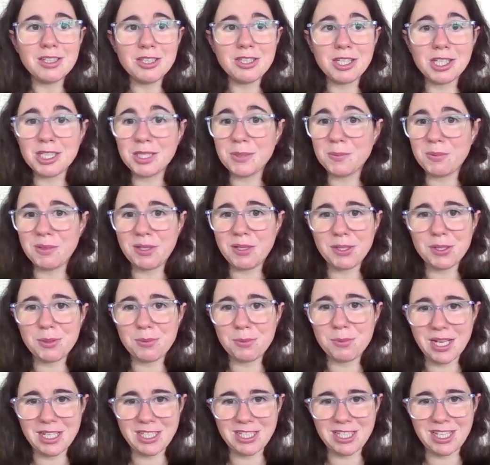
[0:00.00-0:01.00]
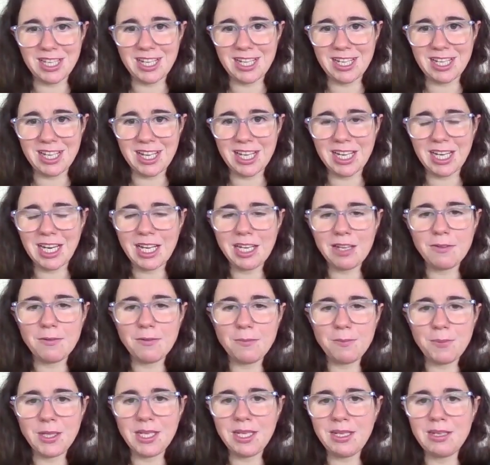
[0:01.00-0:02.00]
just pure magic. And I
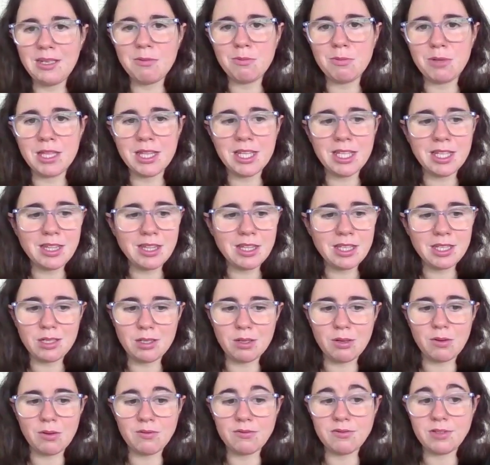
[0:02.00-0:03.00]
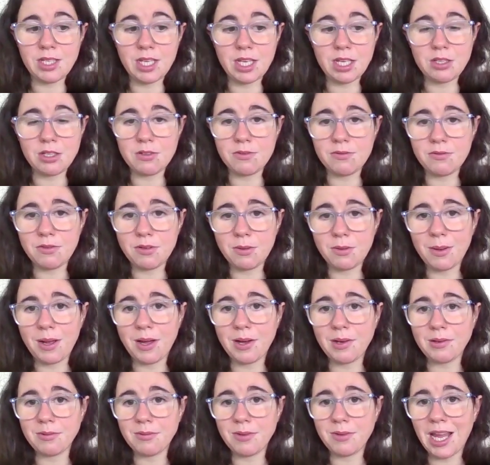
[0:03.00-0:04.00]
have been within this conversation for
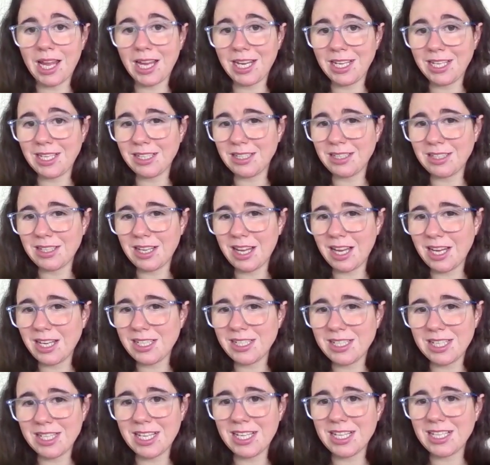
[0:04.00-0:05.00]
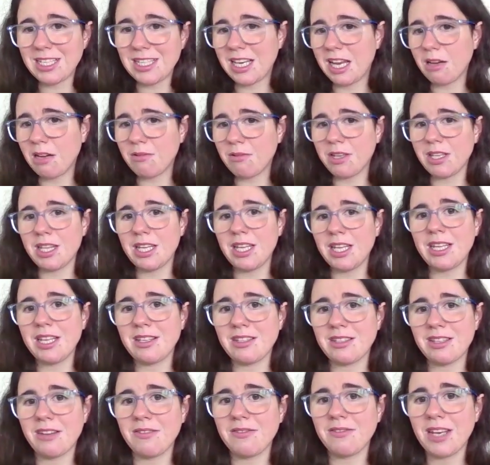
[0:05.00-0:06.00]
about eight years now, I
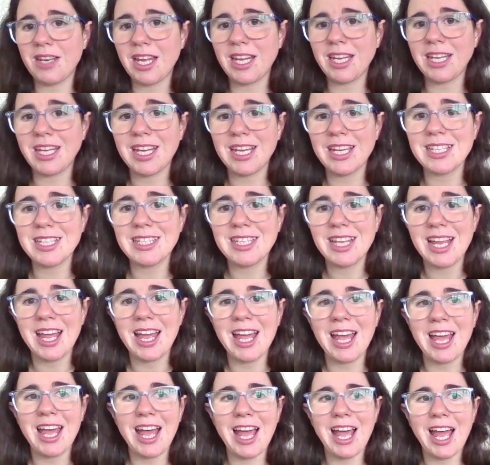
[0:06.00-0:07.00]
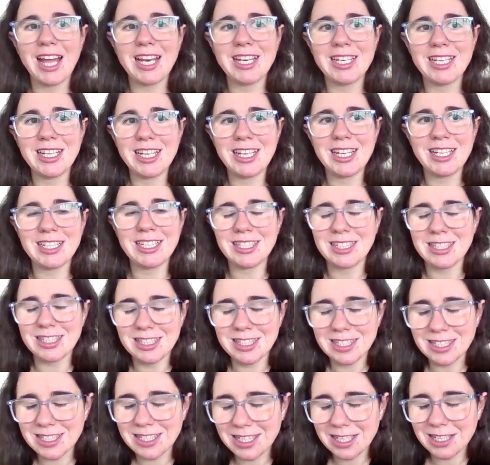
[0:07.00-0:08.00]
think, 7, 8 years. And it
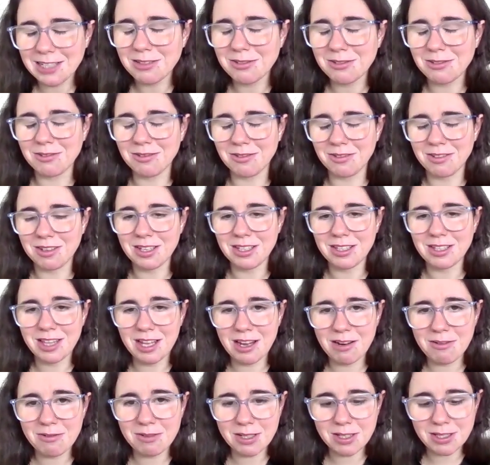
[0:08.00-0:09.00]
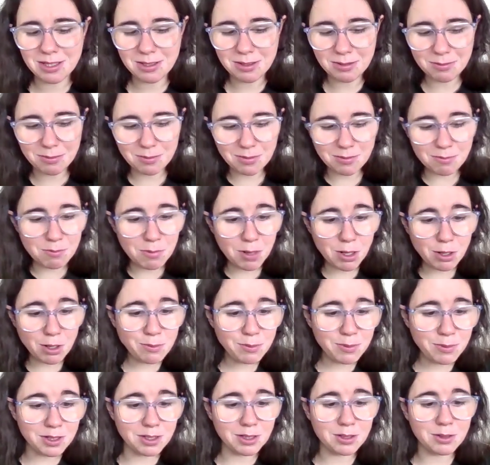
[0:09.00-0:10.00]
still, there is
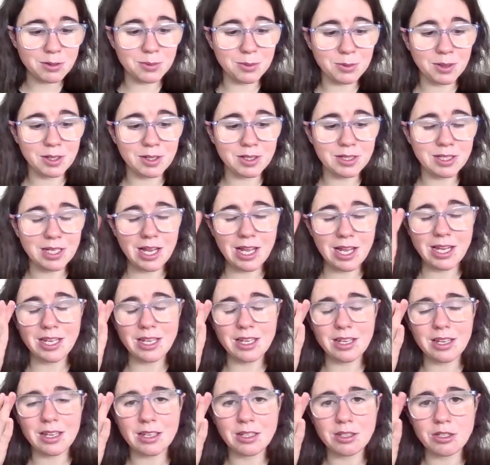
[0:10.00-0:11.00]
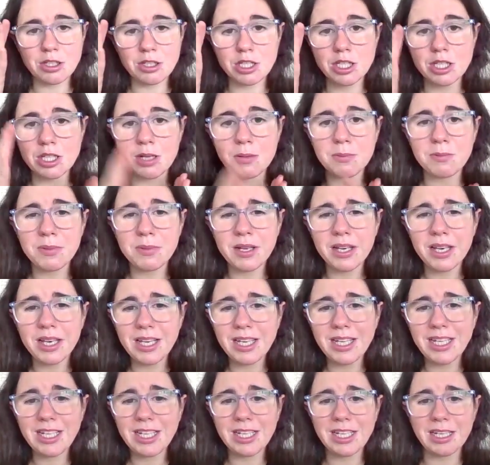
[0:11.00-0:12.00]
moments where it's like just
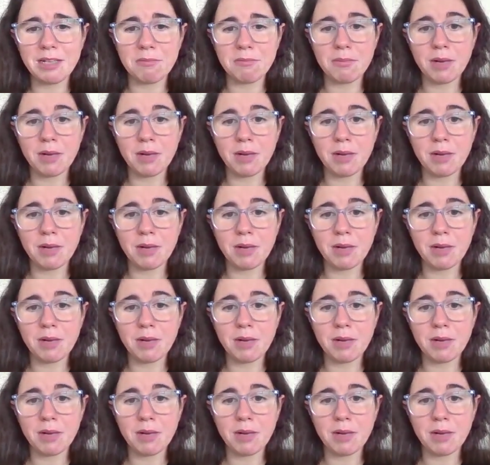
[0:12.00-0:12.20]
completely